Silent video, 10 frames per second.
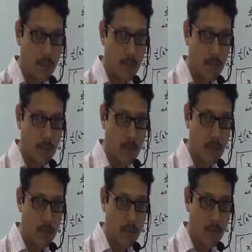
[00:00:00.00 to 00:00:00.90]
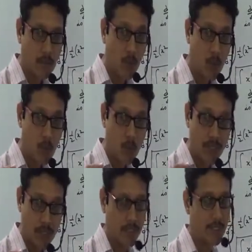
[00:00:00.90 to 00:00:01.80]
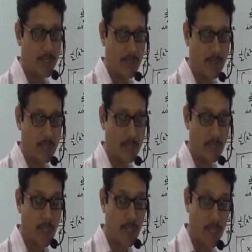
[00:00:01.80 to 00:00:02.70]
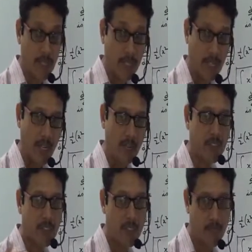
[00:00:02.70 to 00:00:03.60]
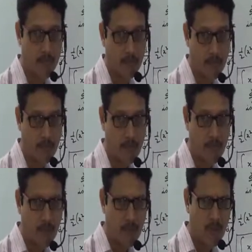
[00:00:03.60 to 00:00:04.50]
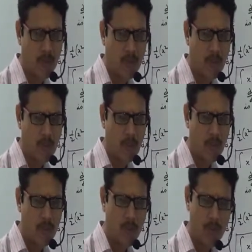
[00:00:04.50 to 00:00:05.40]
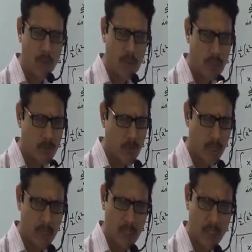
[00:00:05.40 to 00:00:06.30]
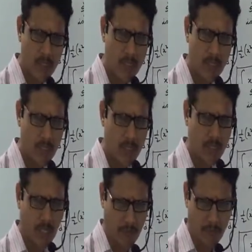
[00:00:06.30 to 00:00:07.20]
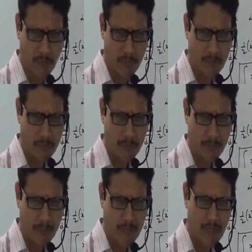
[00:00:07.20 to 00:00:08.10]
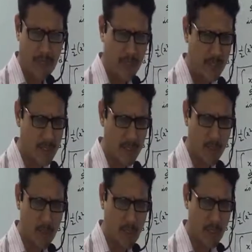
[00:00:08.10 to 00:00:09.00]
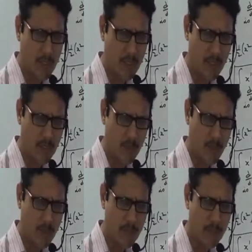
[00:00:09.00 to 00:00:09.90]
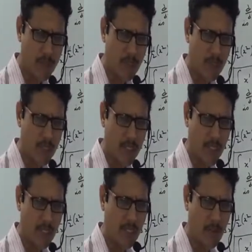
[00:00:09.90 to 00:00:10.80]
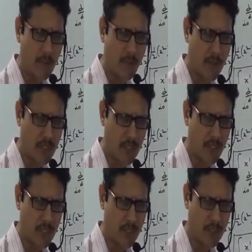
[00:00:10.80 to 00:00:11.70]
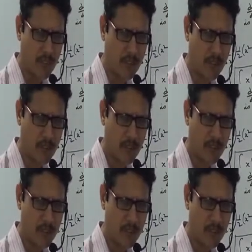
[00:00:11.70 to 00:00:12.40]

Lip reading: how we integrate when a graph is given. You have to just find the area under the graph. That is nothing but integration, okay? Integral f of x dx.